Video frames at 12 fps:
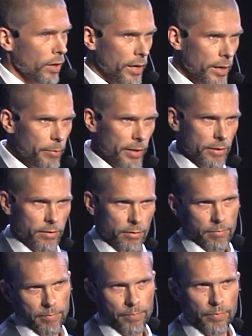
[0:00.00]
will
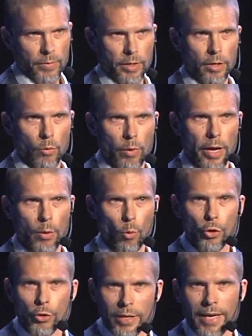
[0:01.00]
limit, in a way,
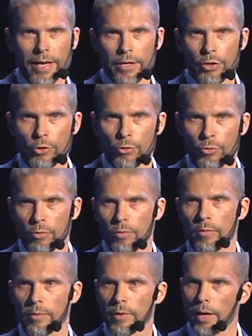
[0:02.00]
what you can do
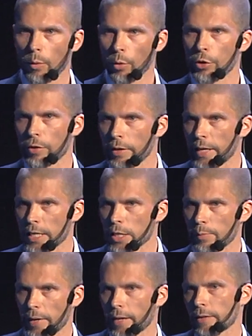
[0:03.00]
and what you can
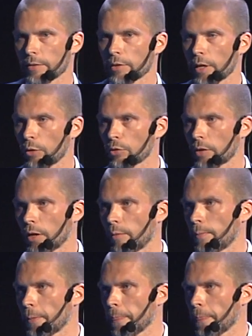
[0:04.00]
expect as an outcome.